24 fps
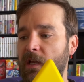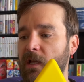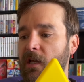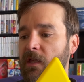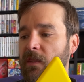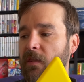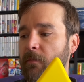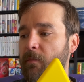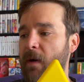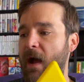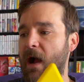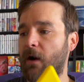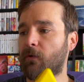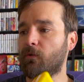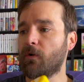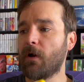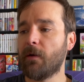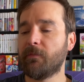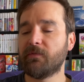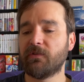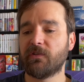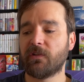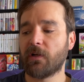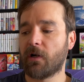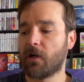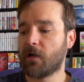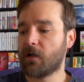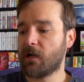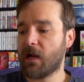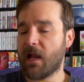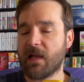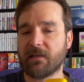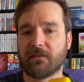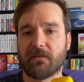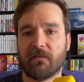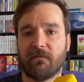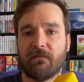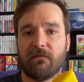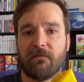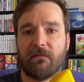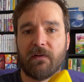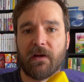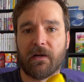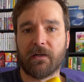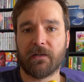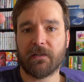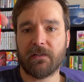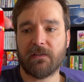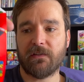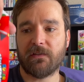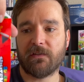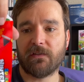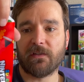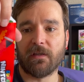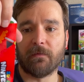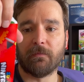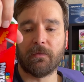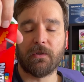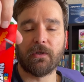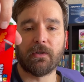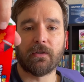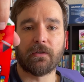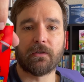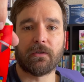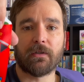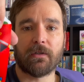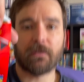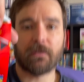The Power-Up Star has a very similar